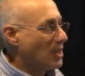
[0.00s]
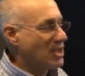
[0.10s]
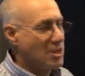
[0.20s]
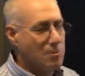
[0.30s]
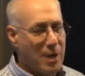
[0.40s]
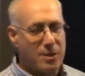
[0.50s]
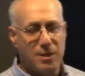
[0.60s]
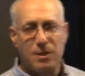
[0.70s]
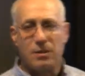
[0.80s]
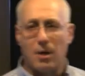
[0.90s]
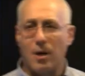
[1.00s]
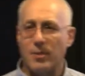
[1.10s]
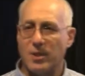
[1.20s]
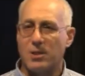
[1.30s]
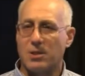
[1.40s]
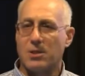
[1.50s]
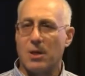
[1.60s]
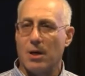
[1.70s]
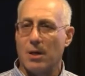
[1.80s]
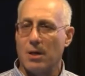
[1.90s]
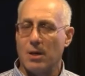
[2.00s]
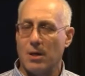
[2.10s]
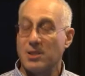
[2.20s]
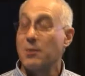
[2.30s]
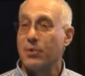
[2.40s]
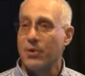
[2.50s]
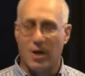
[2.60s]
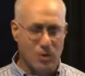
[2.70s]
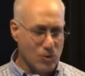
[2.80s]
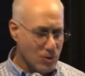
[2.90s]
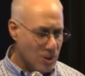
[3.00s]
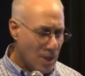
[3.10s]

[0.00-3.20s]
suspected communist sympathizers